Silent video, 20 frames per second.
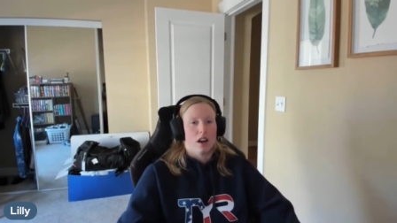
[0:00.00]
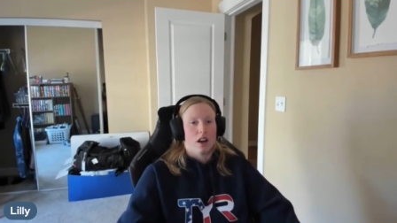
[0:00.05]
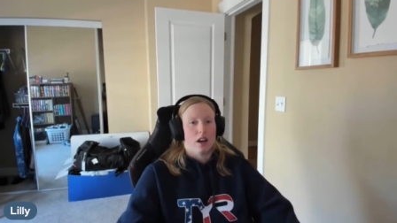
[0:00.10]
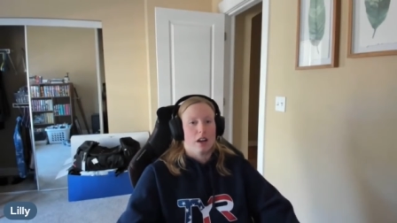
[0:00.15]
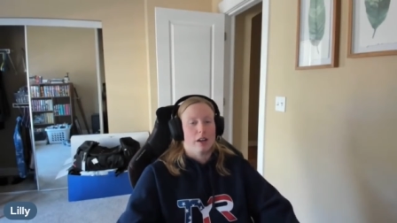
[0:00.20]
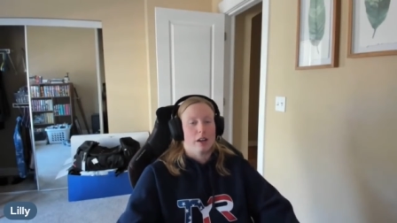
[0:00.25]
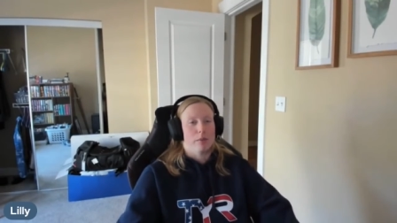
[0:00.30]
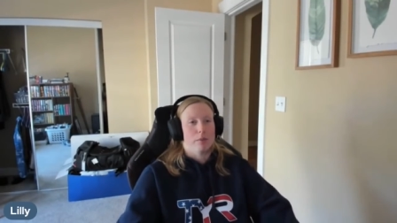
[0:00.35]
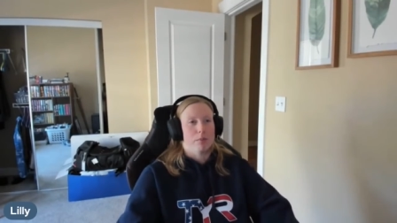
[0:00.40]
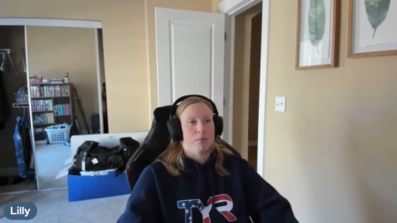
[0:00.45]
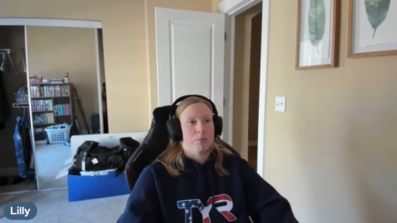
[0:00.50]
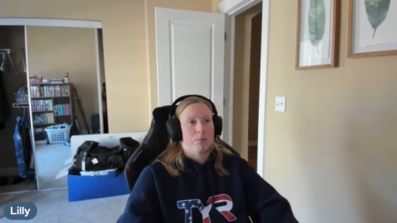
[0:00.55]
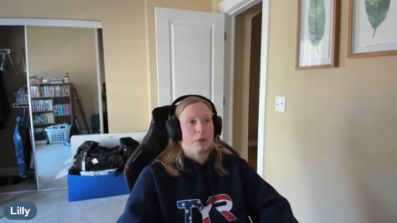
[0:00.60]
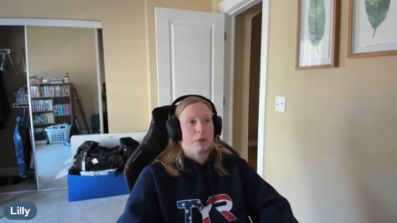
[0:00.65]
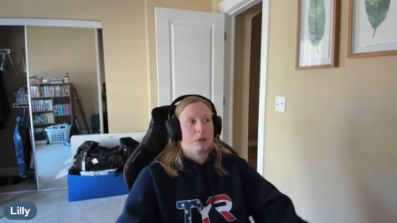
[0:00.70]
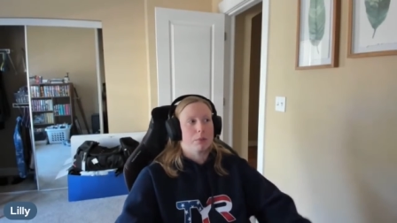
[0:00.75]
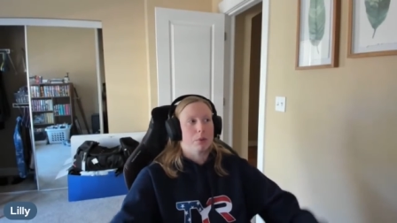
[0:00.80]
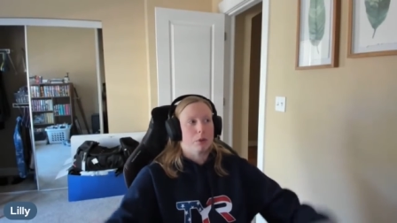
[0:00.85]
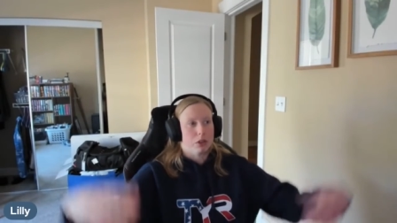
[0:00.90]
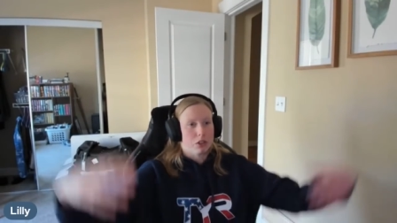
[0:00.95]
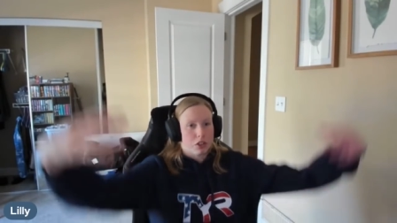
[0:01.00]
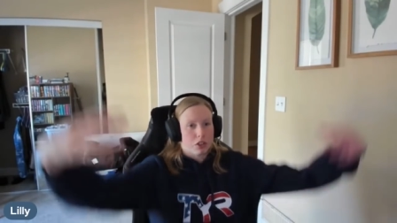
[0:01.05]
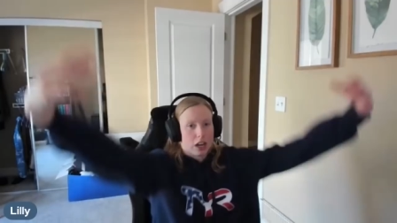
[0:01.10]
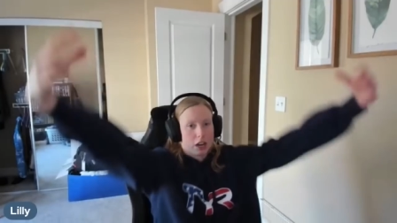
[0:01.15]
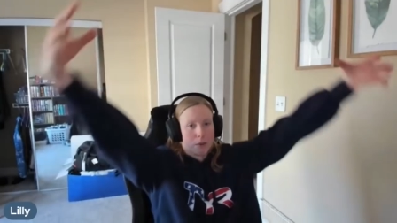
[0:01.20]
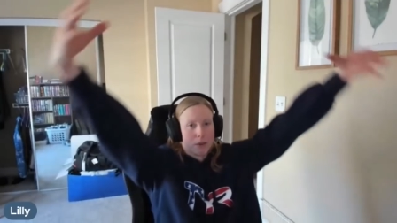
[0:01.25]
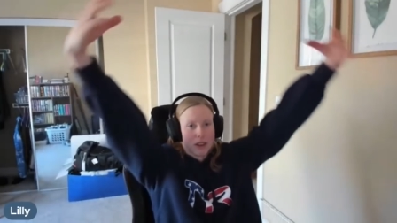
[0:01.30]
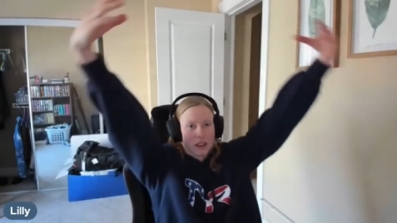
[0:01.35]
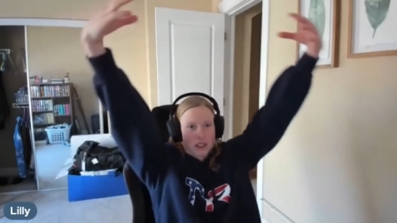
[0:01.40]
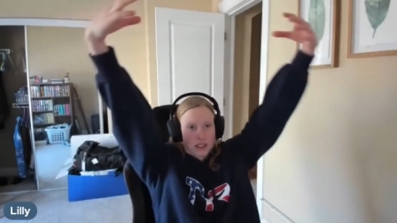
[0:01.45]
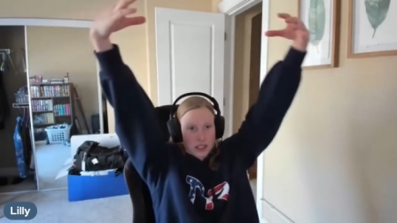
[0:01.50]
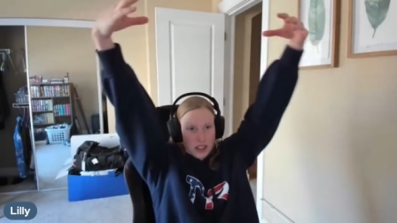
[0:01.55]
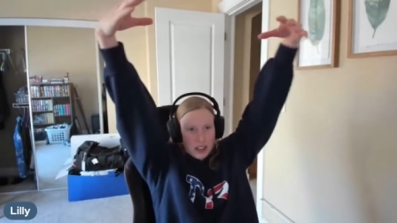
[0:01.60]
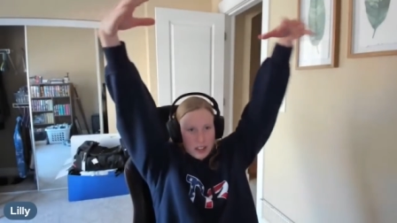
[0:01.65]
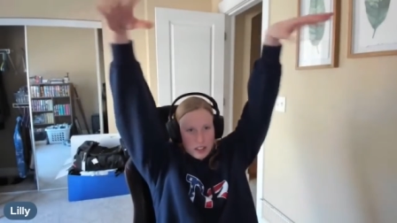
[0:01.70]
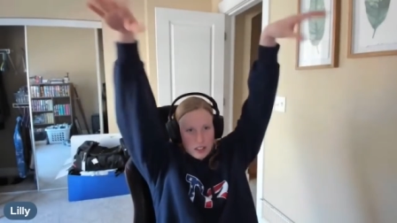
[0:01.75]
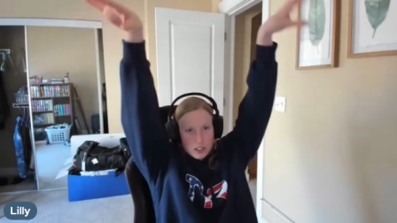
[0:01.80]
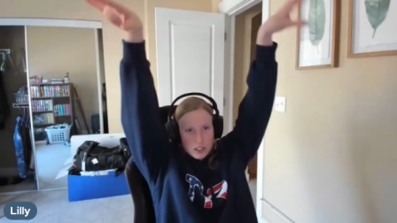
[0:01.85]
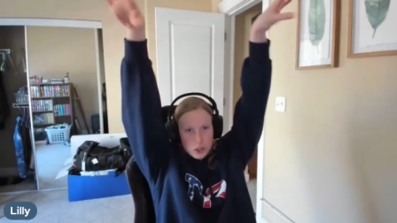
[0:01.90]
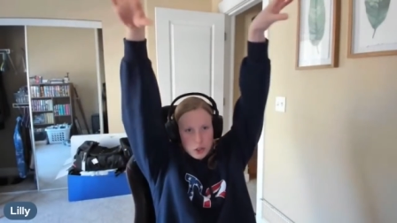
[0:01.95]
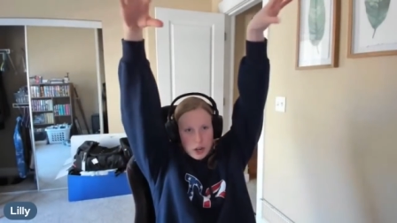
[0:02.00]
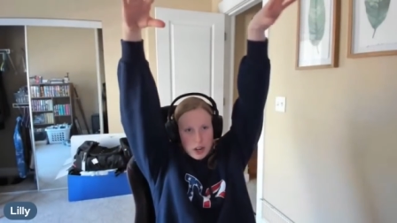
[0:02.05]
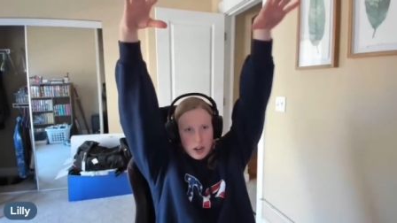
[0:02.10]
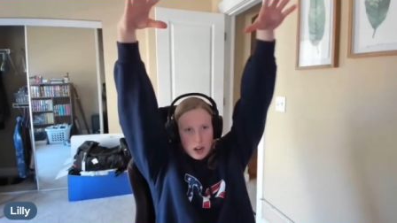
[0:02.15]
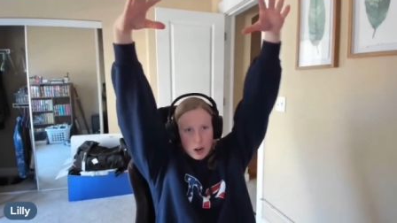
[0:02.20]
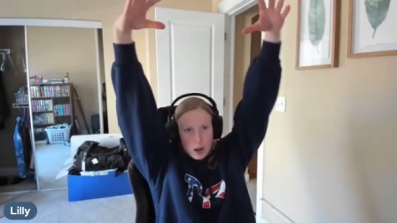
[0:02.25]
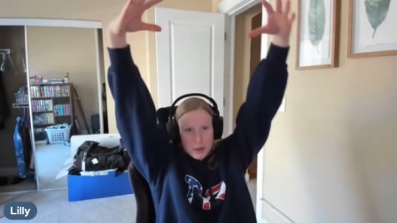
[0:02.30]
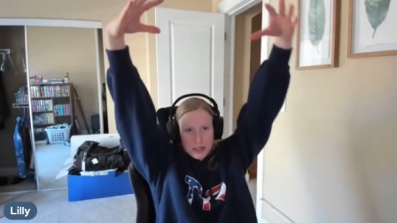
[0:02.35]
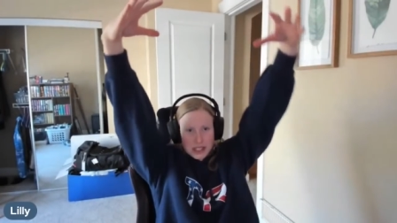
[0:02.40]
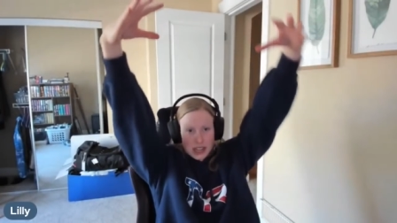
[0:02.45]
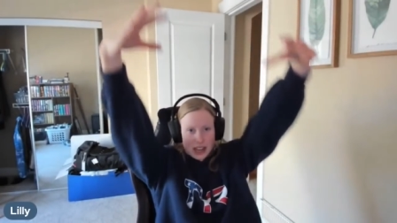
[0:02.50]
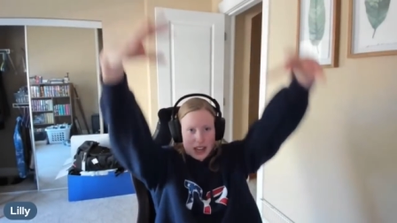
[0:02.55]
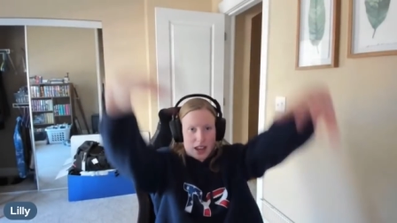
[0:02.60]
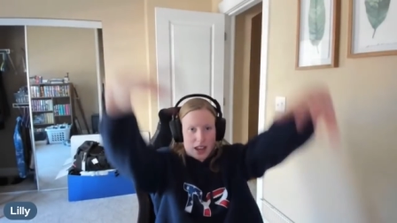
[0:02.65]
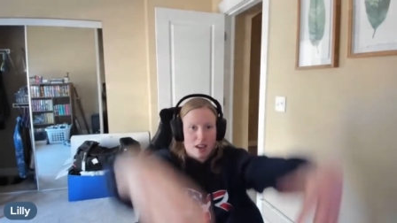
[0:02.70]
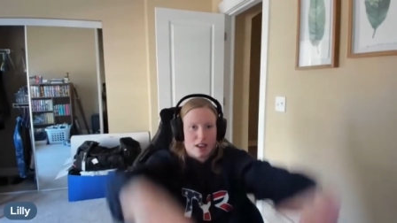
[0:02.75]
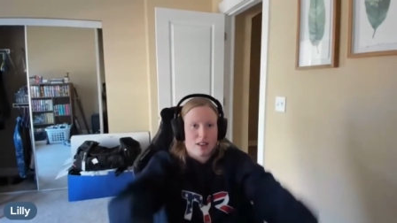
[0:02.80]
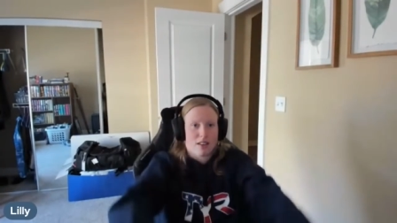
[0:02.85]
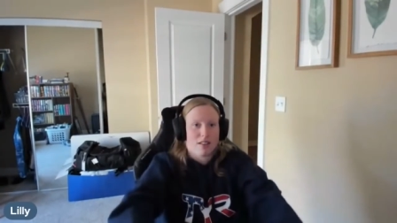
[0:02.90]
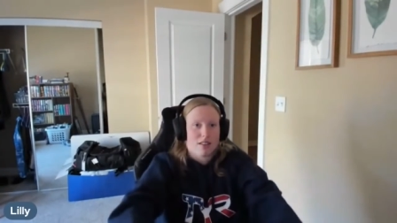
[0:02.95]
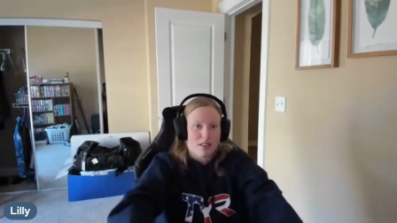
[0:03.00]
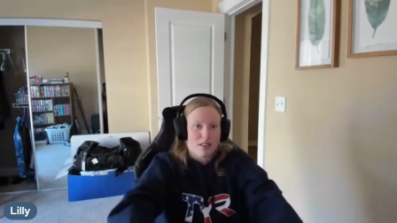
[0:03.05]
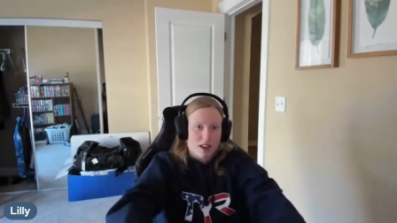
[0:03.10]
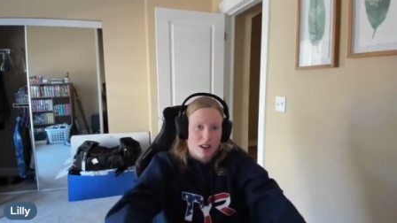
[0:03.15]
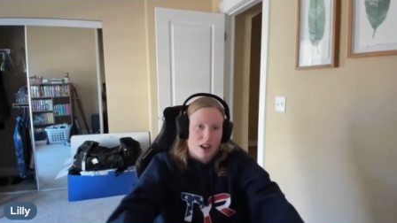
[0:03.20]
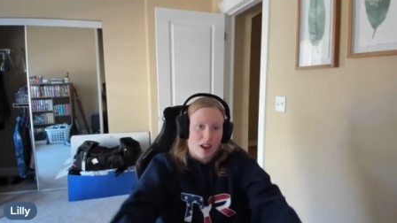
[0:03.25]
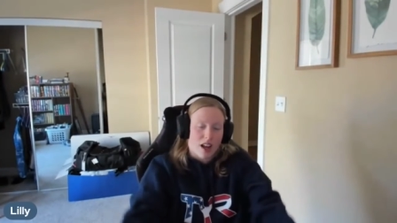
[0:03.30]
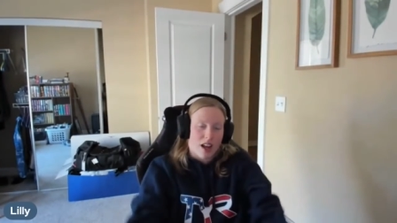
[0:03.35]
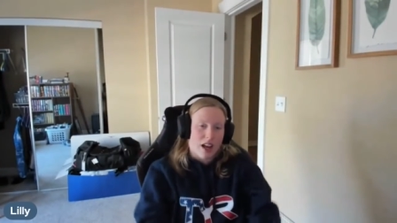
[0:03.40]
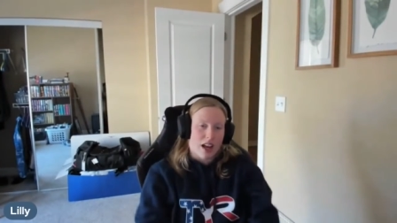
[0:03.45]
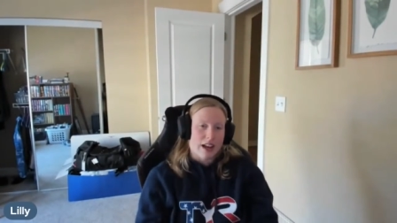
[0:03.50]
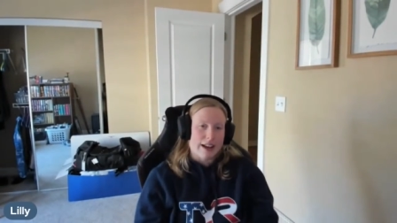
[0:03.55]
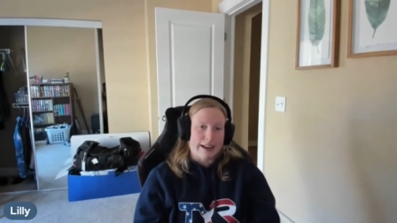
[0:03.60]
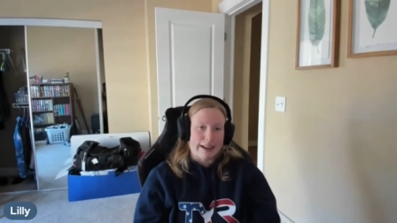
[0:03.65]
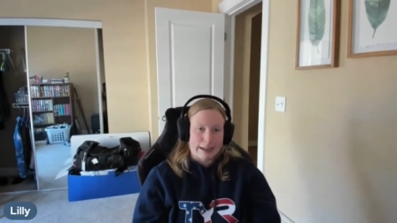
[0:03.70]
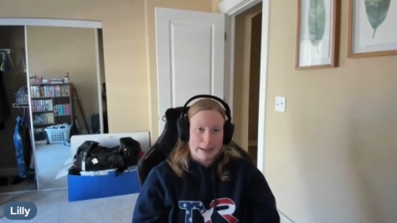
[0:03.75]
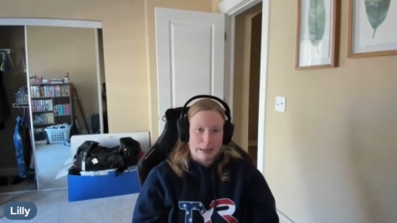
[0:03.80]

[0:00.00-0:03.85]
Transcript: um big pull try to be as like straight arm as I can mm-hmm.